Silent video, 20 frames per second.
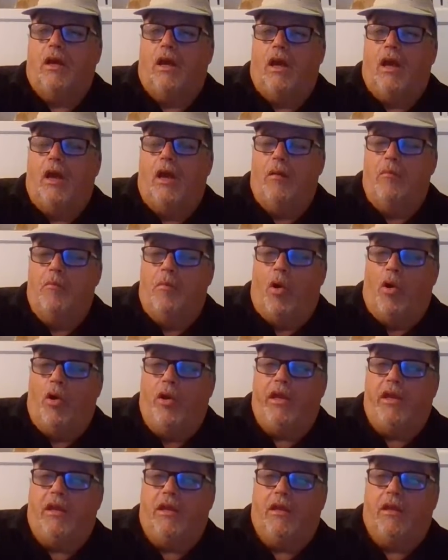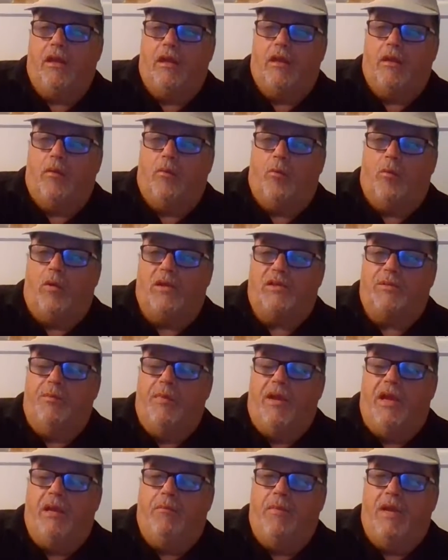Mike, what's
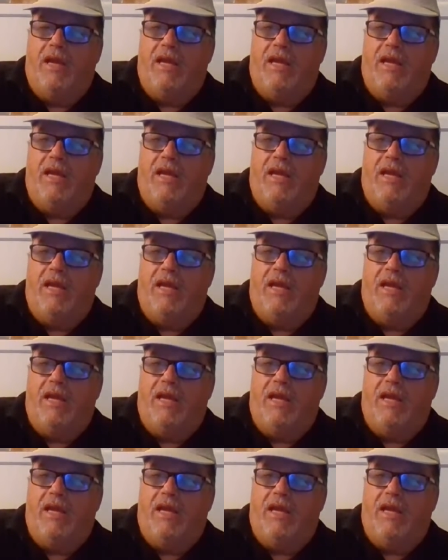mead?